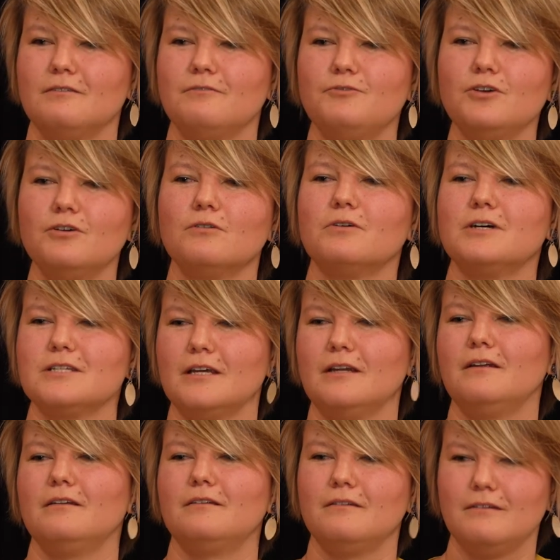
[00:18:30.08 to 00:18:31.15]
The view always
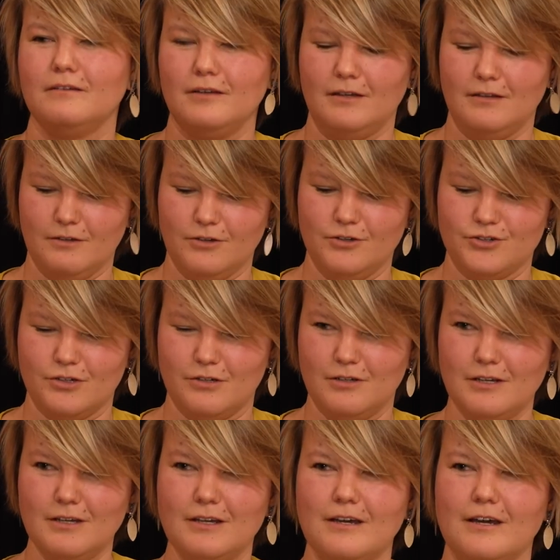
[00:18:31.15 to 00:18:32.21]
ended in the ocean.
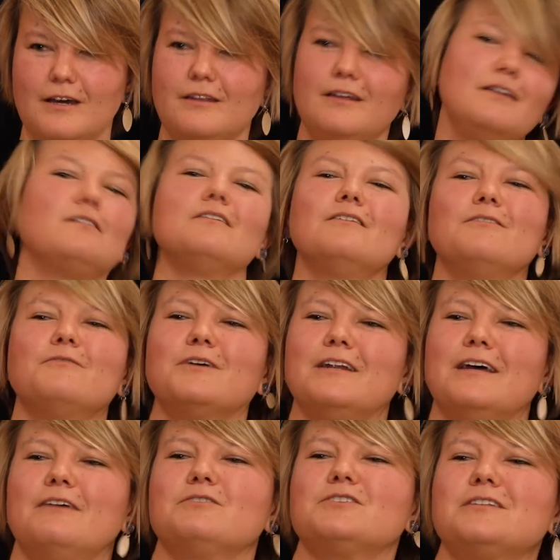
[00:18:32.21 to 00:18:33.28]
And then one
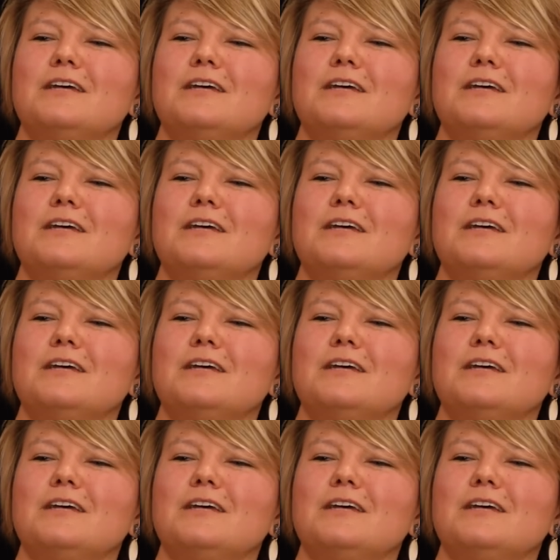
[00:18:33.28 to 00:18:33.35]
day I was